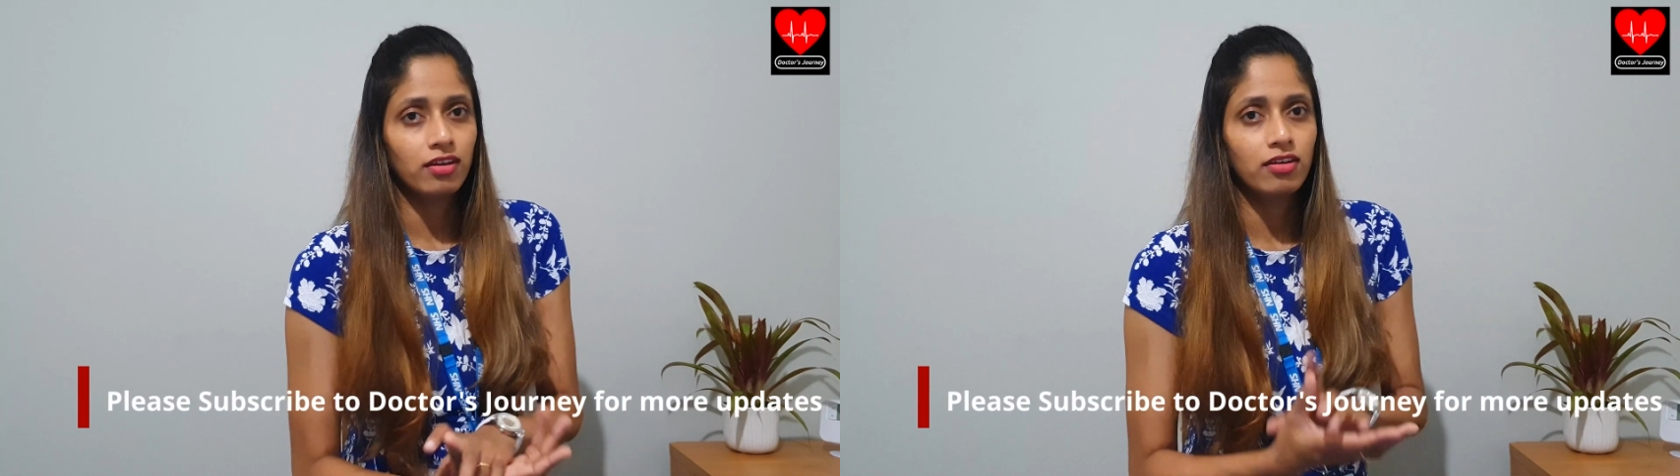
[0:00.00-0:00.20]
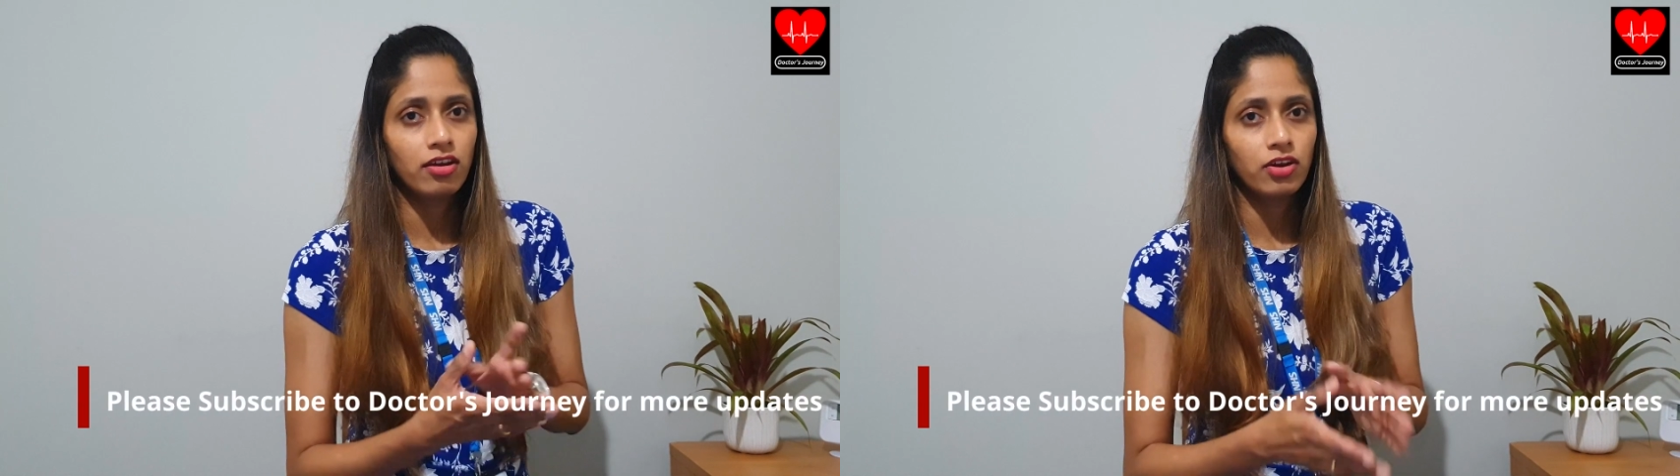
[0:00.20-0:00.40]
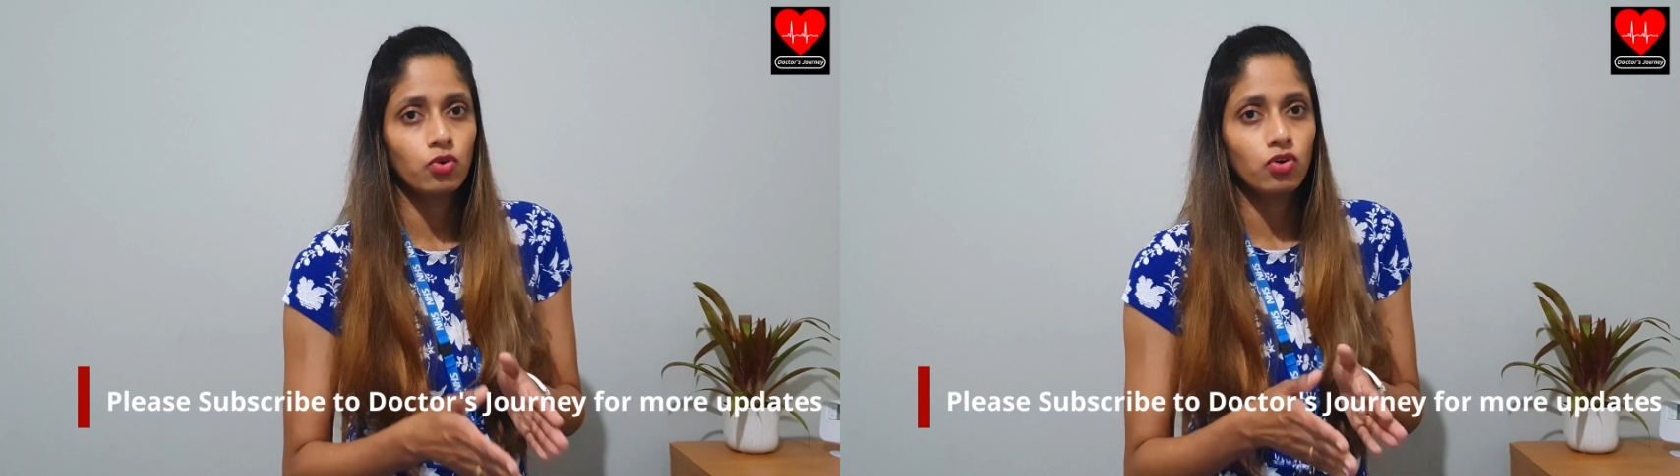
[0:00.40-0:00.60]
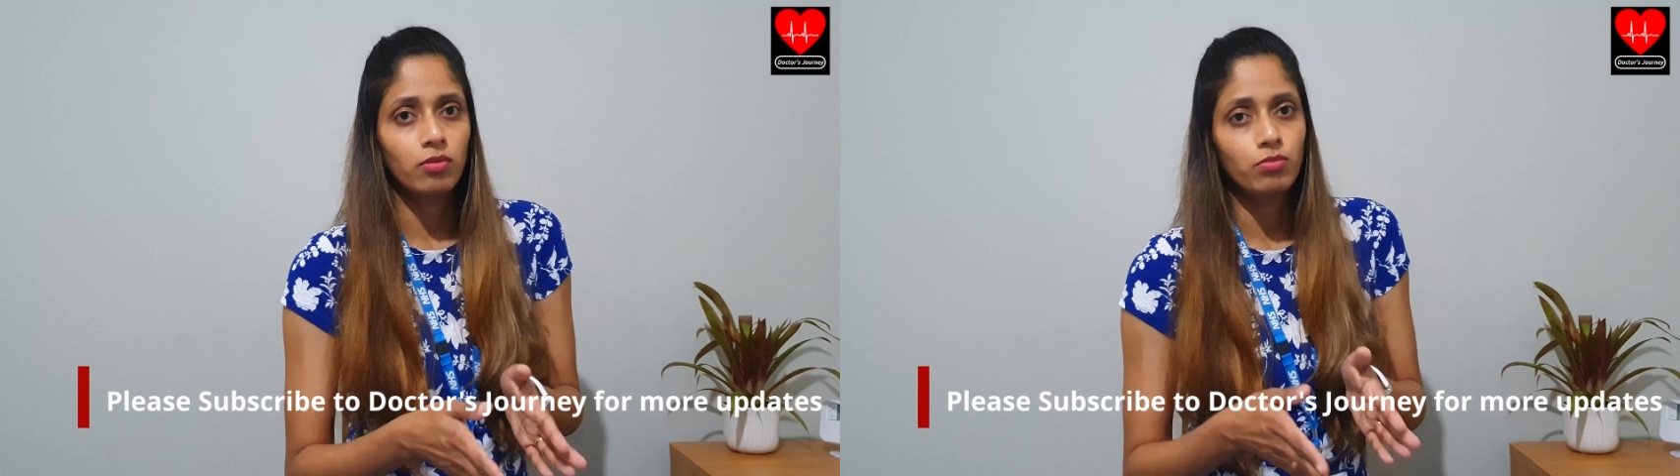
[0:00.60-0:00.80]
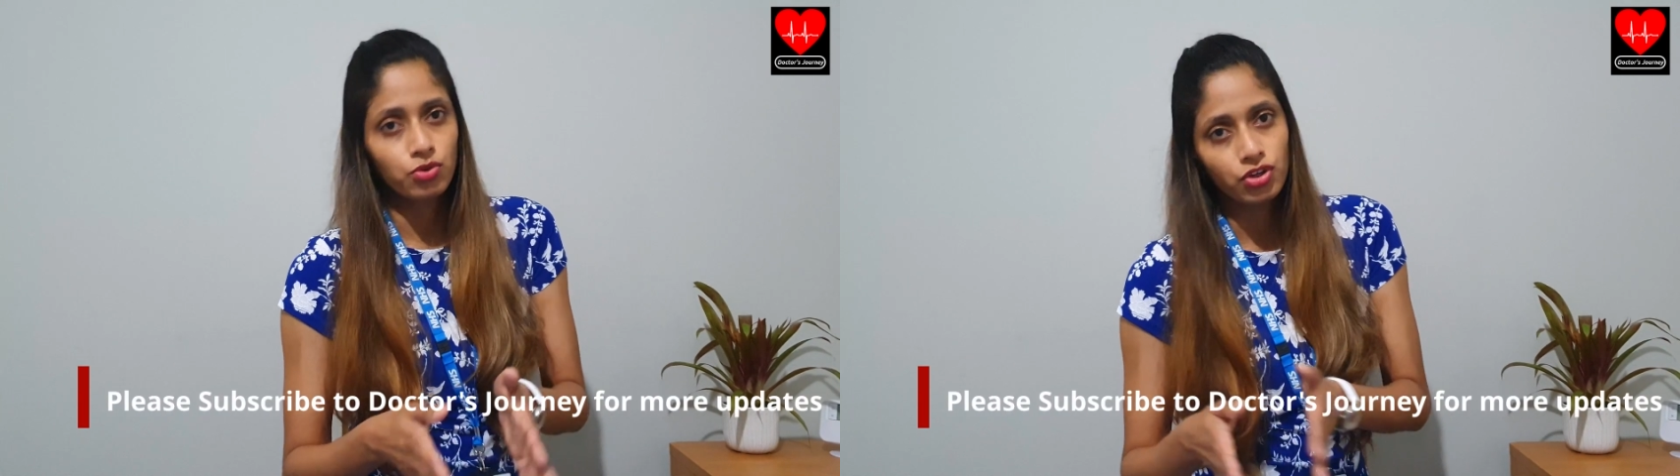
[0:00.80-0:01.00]
and try to
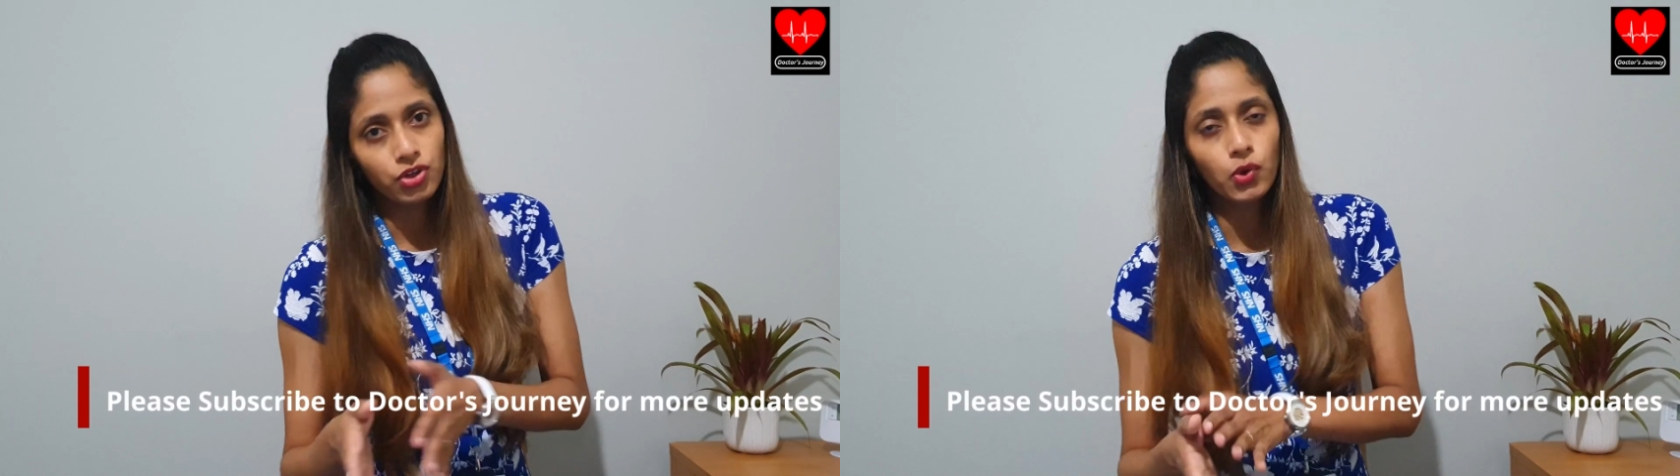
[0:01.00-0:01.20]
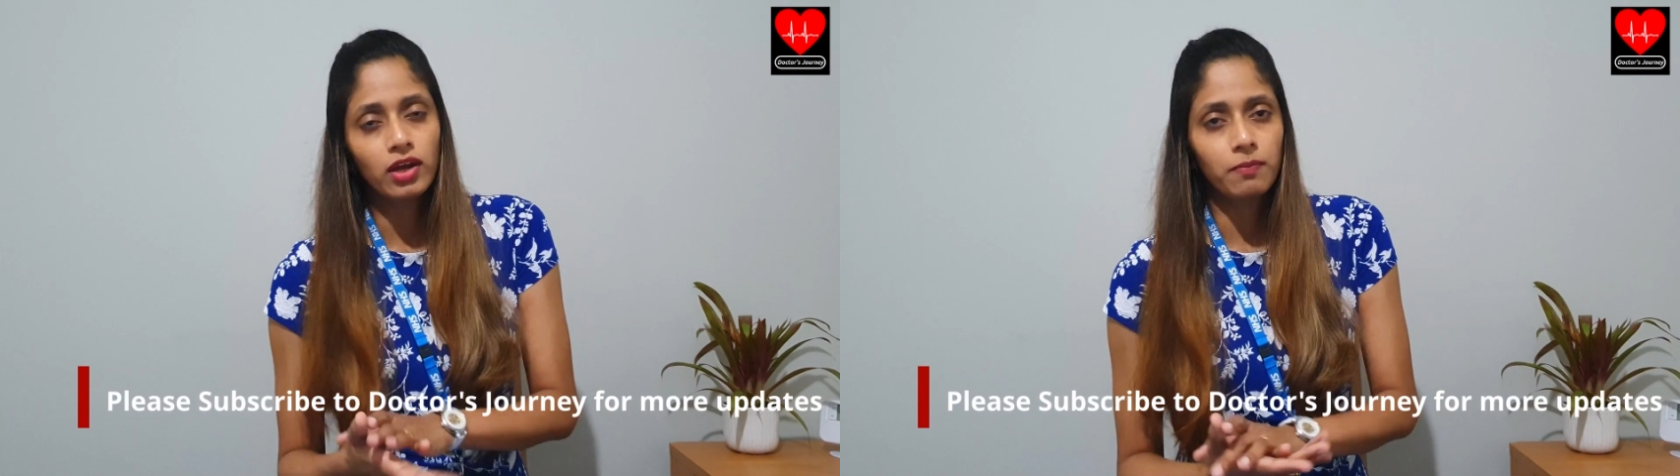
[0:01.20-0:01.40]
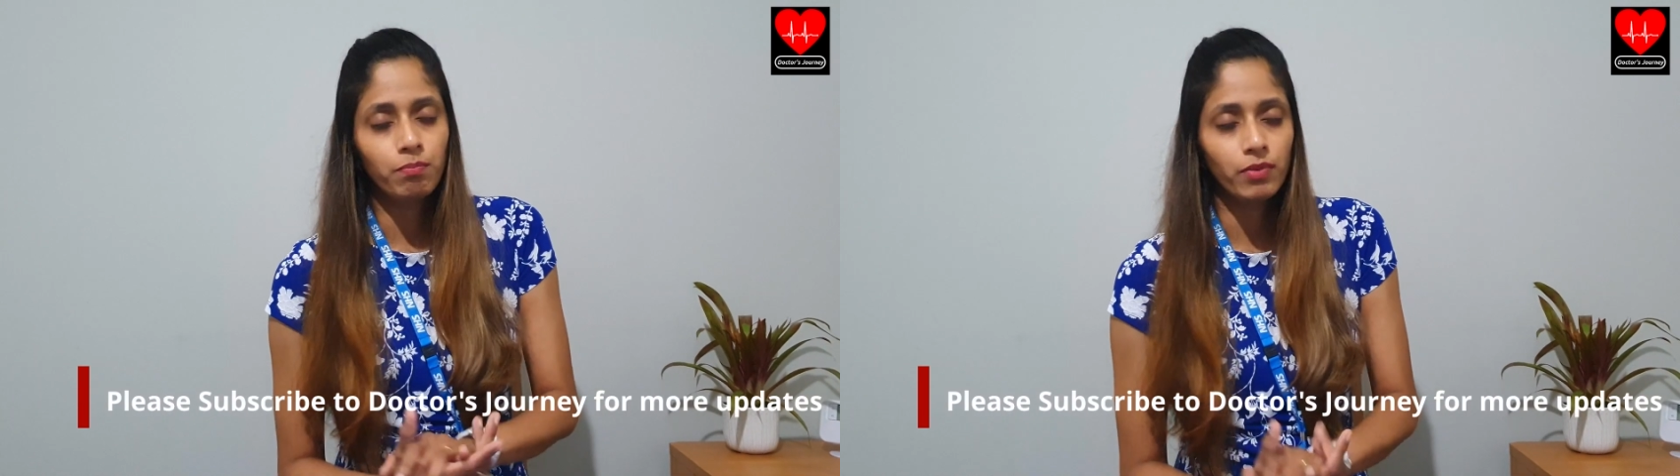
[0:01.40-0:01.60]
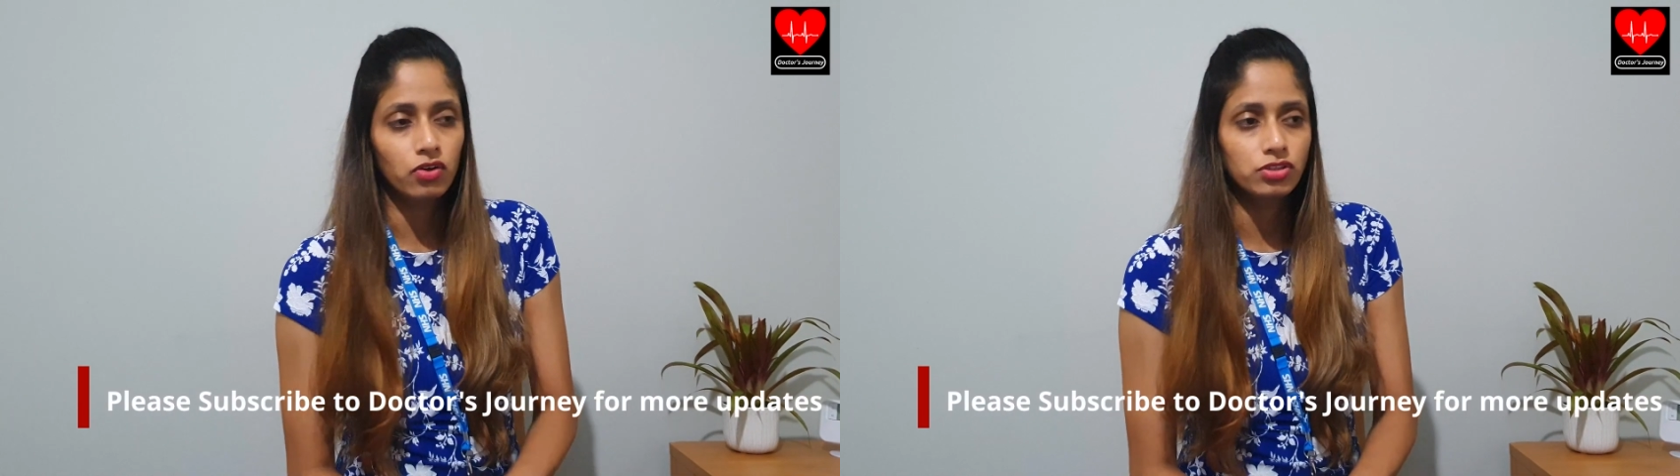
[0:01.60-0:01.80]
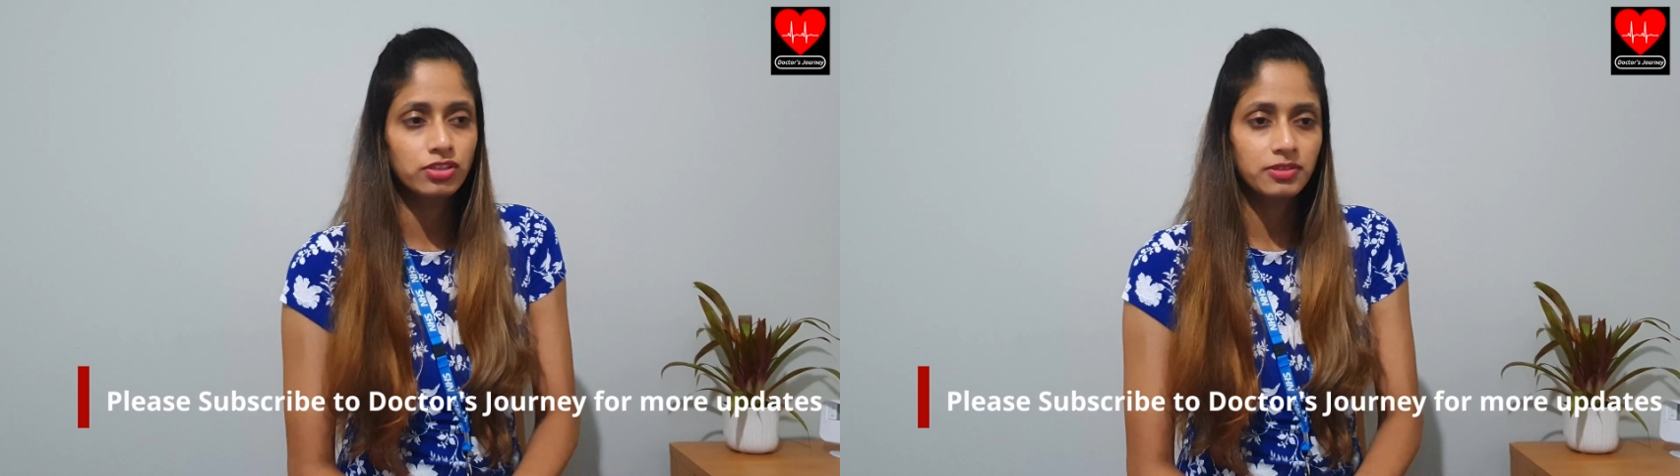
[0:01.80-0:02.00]
come to the UK,
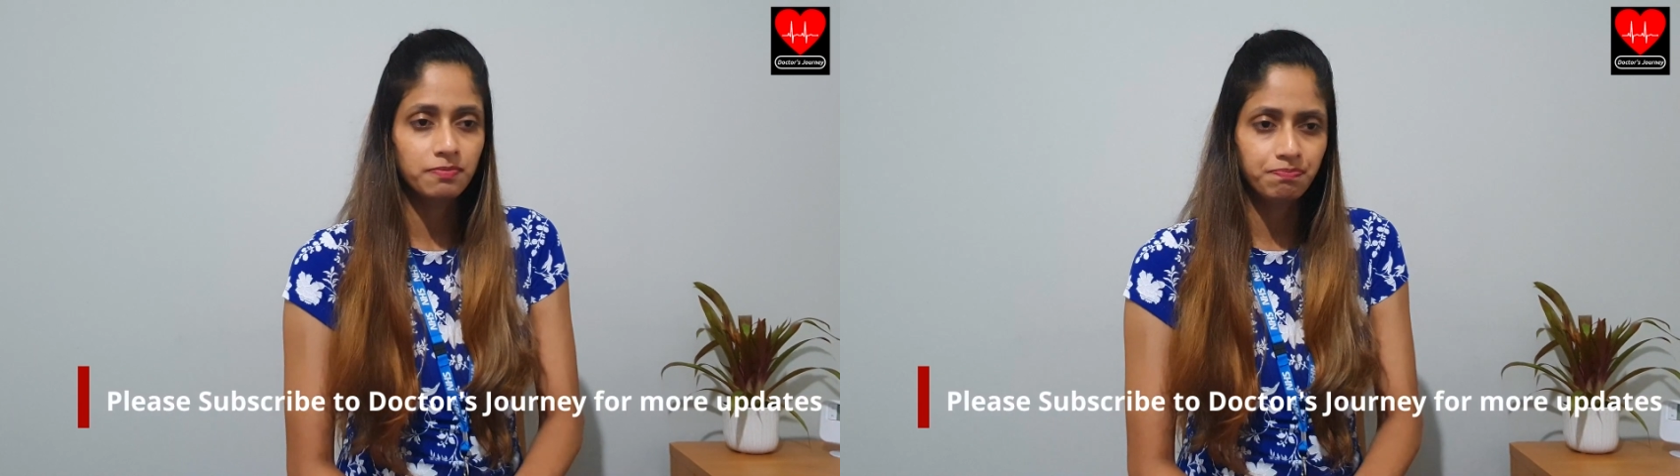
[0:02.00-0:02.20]
because